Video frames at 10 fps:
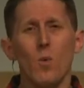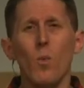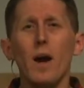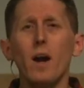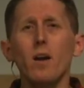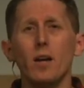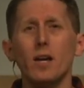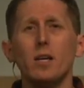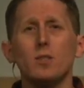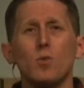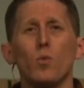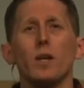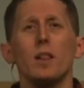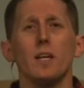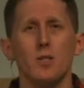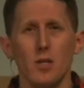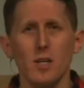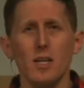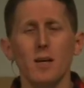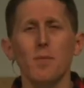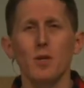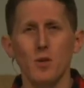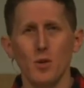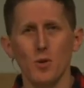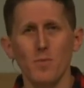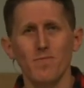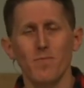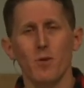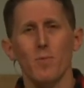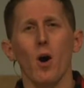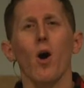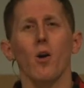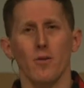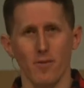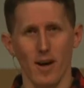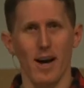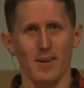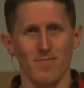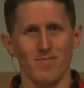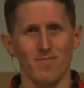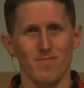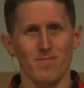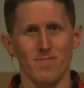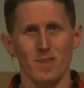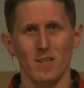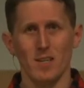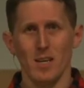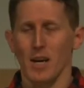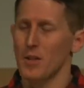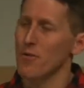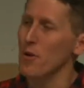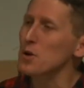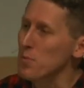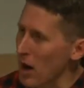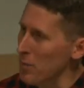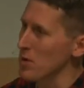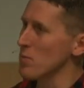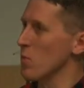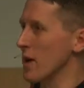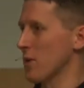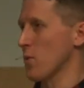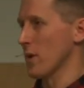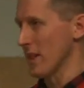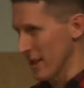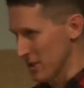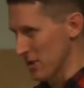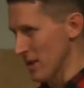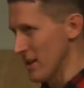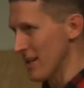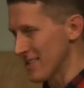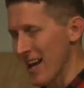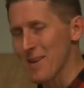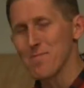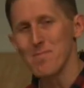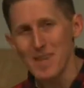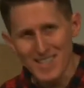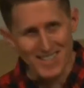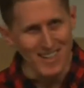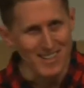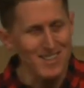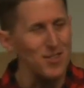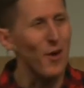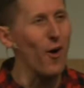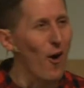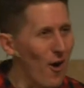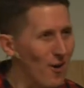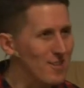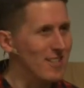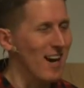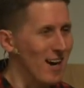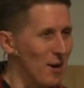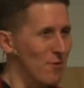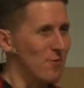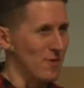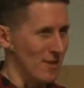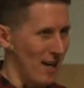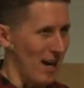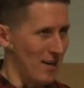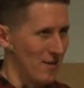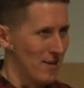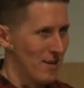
Where is religion keeping you from the heart of God? The first problem with religion is that it misses the heart of God.